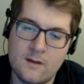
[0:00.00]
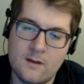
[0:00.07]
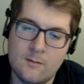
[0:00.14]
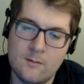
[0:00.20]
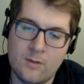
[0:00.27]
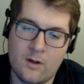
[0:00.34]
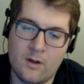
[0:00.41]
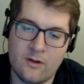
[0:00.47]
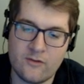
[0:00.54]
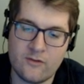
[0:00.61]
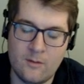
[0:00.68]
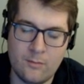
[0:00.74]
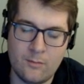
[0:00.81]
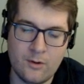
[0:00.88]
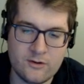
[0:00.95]
Probably just
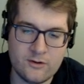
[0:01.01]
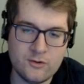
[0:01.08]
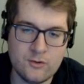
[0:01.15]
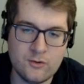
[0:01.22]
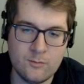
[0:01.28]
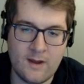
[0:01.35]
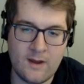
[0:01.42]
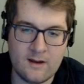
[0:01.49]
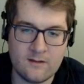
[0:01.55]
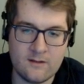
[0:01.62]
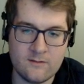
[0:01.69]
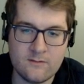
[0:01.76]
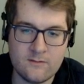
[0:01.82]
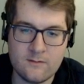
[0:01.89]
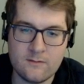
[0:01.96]
going to put 2
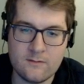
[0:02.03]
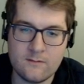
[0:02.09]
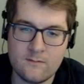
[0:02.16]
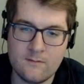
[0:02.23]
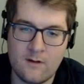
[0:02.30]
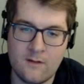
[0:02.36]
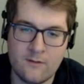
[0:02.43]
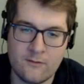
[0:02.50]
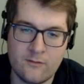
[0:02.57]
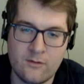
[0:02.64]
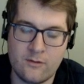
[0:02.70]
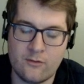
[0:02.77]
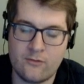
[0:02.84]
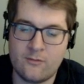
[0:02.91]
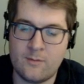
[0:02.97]
bananas on the
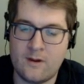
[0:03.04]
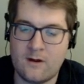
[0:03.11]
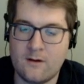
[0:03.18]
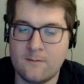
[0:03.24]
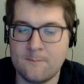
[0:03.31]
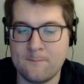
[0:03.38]
Slitherspear.